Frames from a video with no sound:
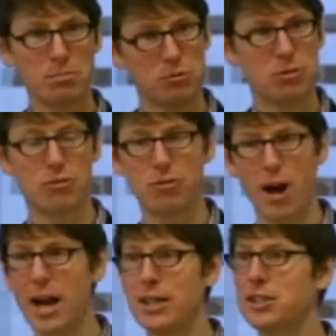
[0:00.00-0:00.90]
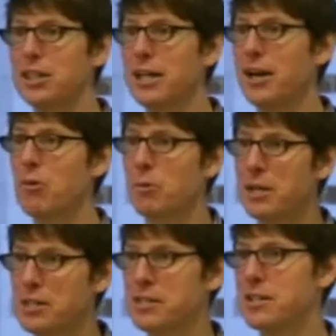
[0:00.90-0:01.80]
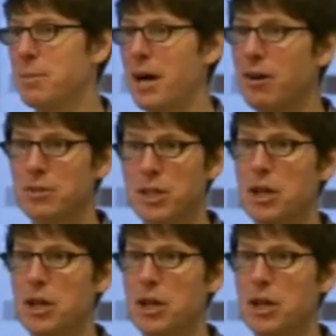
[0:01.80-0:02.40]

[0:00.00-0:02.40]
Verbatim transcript: strategy and our risks about,